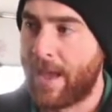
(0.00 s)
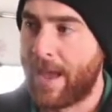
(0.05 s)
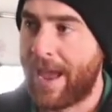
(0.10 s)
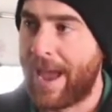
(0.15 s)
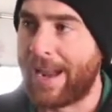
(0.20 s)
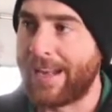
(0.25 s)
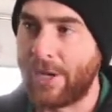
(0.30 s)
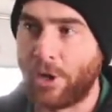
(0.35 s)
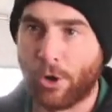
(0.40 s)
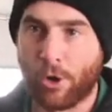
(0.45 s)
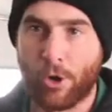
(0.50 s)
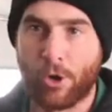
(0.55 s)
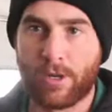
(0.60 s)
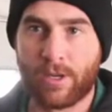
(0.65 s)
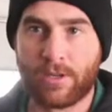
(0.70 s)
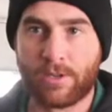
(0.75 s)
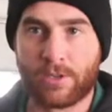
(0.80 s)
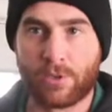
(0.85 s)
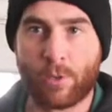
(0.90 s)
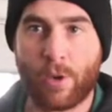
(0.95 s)
Any herd
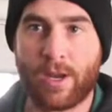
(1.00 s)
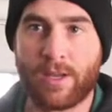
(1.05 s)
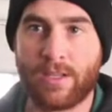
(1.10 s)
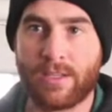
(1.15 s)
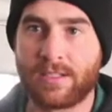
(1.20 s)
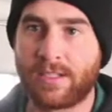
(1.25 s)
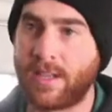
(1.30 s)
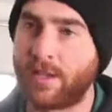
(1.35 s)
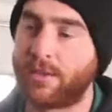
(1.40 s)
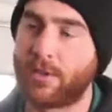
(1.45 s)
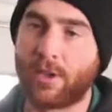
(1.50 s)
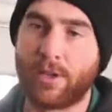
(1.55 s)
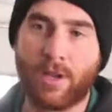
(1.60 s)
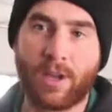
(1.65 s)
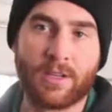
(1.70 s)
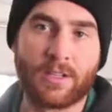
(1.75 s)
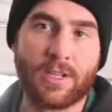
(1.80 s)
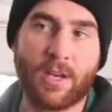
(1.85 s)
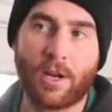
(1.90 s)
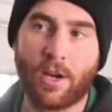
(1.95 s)
in 20s, the
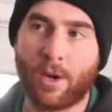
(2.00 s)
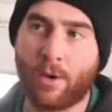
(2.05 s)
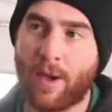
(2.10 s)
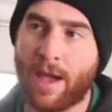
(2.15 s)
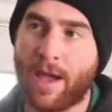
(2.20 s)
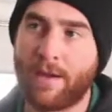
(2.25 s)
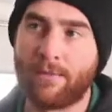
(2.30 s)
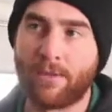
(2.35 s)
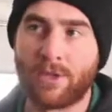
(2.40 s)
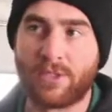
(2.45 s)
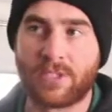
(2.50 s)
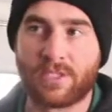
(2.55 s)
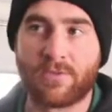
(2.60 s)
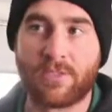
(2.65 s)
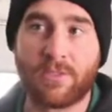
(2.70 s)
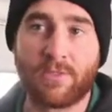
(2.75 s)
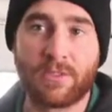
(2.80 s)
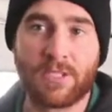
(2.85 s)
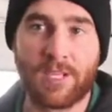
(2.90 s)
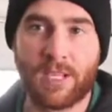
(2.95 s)
Ontario average is
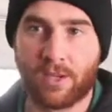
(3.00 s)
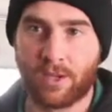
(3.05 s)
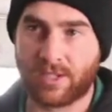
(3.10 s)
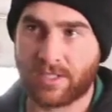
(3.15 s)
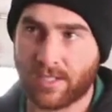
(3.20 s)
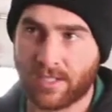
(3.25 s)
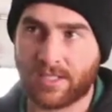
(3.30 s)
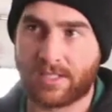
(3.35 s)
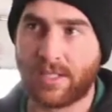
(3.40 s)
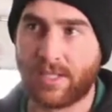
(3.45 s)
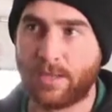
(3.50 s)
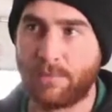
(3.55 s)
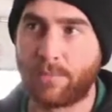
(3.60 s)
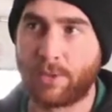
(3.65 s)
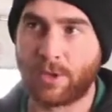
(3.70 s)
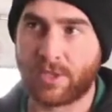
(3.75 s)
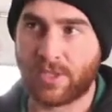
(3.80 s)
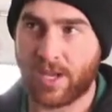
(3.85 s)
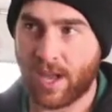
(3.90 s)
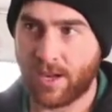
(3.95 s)
15 or
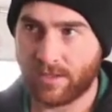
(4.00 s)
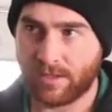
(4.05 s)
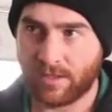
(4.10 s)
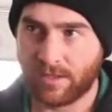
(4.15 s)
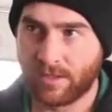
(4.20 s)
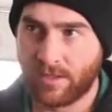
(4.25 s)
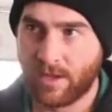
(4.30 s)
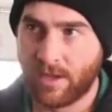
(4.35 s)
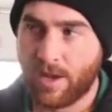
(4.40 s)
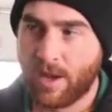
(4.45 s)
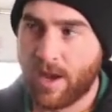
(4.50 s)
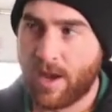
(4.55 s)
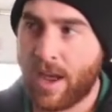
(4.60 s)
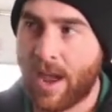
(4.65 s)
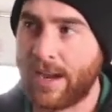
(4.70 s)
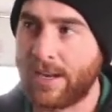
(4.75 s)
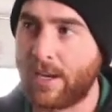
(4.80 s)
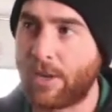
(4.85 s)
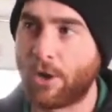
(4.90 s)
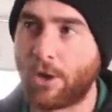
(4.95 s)
16%.
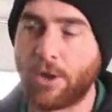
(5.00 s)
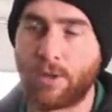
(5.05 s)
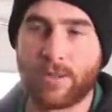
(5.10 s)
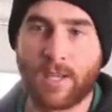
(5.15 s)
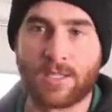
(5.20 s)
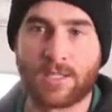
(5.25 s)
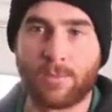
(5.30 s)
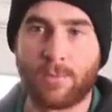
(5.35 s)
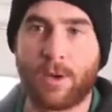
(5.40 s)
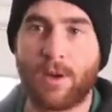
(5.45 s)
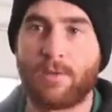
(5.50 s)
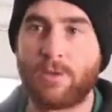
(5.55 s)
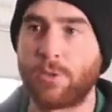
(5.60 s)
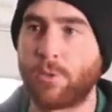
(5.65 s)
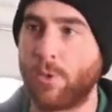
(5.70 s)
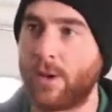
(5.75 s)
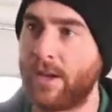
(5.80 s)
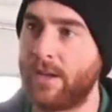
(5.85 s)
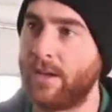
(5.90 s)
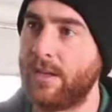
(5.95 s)
Any herd that's above
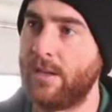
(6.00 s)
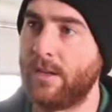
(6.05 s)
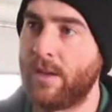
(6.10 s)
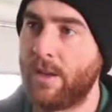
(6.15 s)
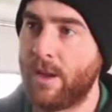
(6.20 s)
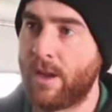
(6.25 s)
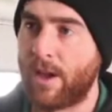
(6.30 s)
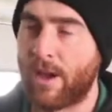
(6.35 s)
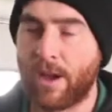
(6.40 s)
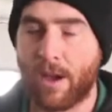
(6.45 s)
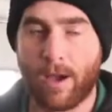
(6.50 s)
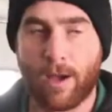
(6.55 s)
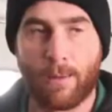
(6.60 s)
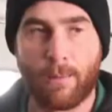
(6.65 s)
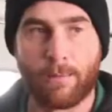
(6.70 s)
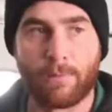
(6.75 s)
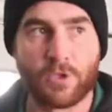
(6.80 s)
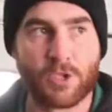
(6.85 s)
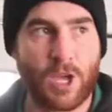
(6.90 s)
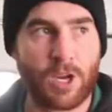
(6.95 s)
20,
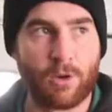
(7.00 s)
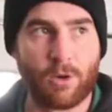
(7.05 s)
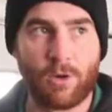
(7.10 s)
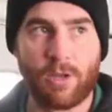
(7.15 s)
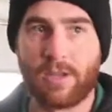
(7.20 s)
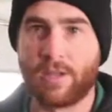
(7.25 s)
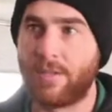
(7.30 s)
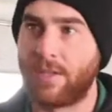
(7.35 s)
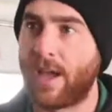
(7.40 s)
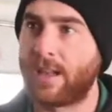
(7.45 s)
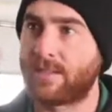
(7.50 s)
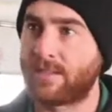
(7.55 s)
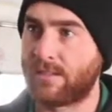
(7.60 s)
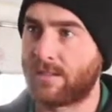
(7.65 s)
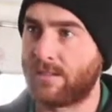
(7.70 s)
generally that